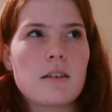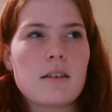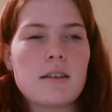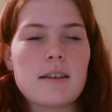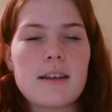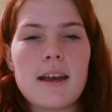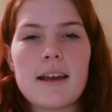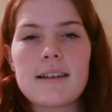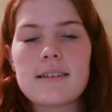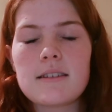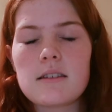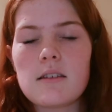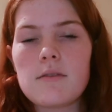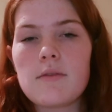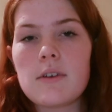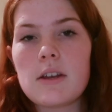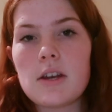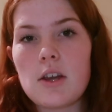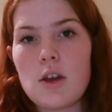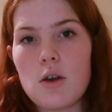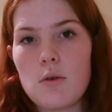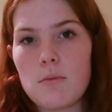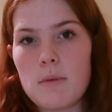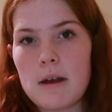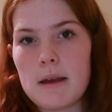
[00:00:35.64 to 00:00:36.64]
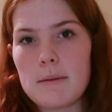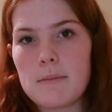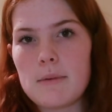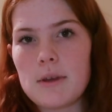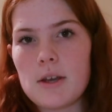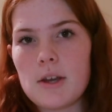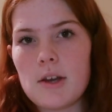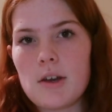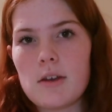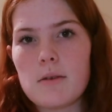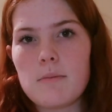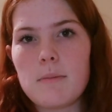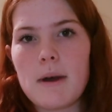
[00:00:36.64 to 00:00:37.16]
yes, the video might be
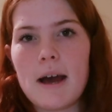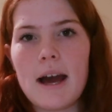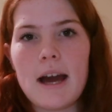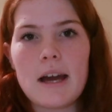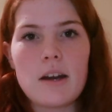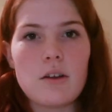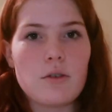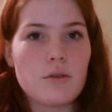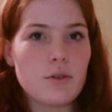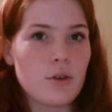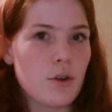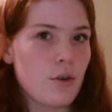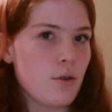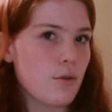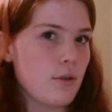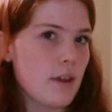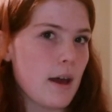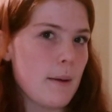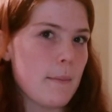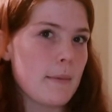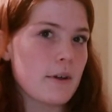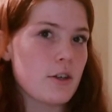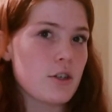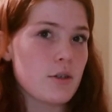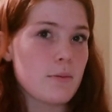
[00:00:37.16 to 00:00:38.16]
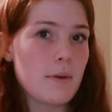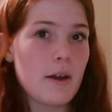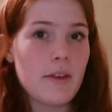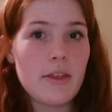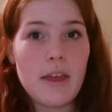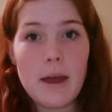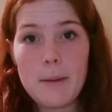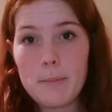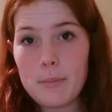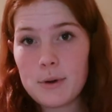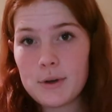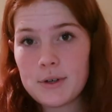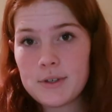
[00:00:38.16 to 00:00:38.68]
good, but I don't know that much about
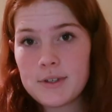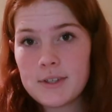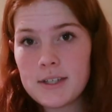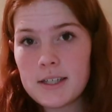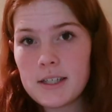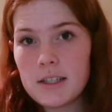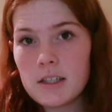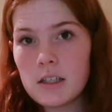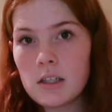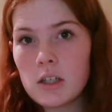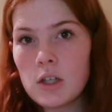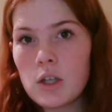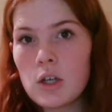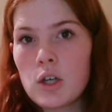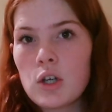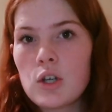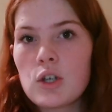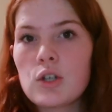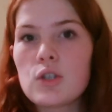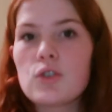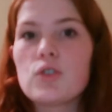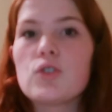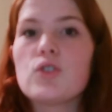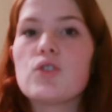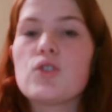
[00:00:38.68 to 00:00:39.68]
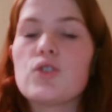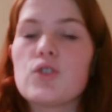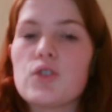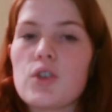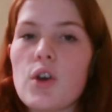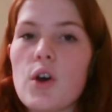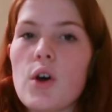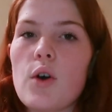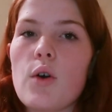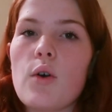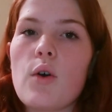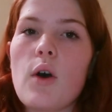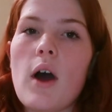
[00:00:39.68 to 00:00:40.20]
that person.
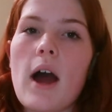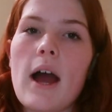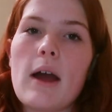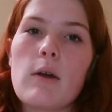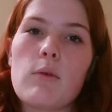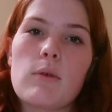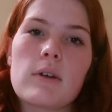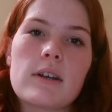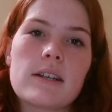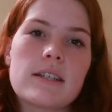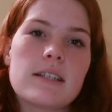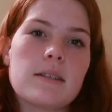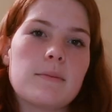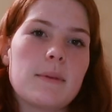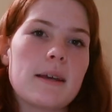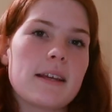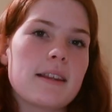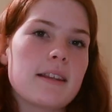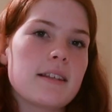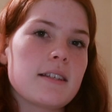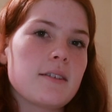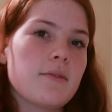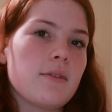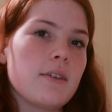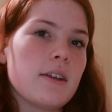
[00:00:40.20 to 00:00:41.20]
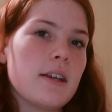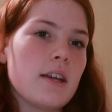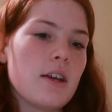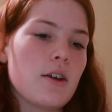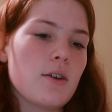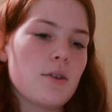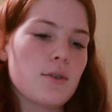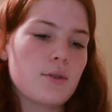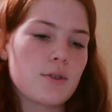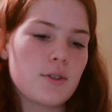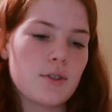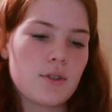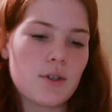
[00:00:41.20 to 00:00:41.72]
So I wanted to make this
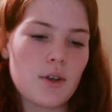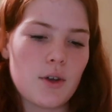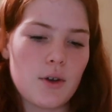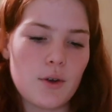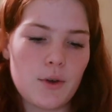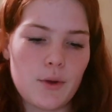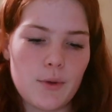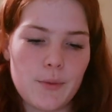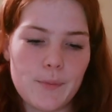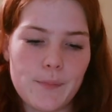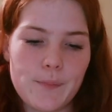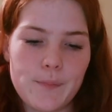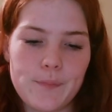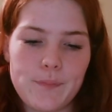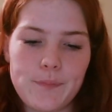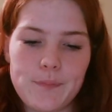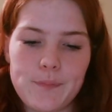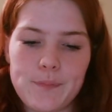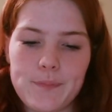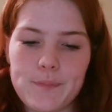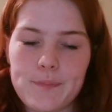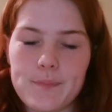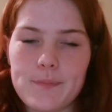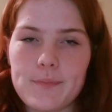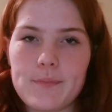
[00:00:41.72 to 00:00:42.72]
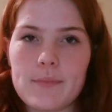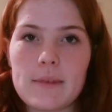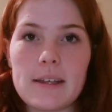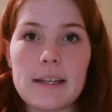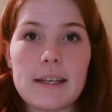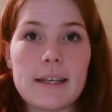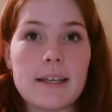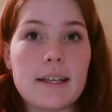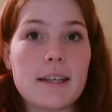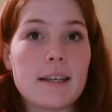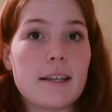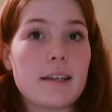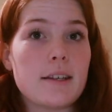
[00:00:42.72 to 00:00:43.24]
video so
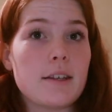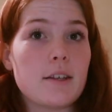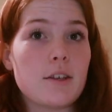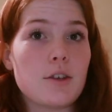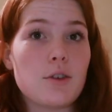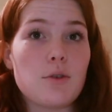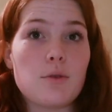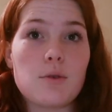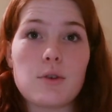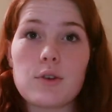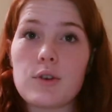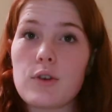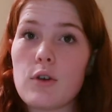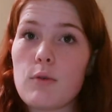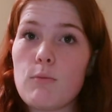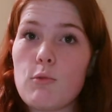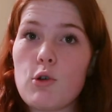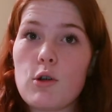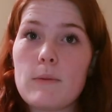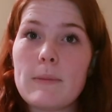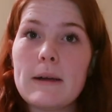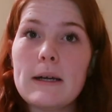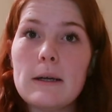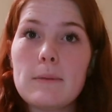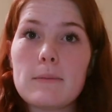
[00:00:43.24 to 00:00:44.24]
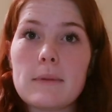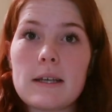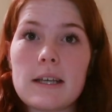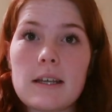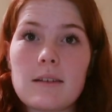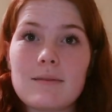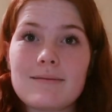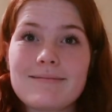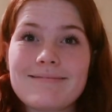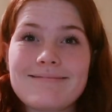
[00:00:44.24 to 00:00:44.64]
you can know more about me.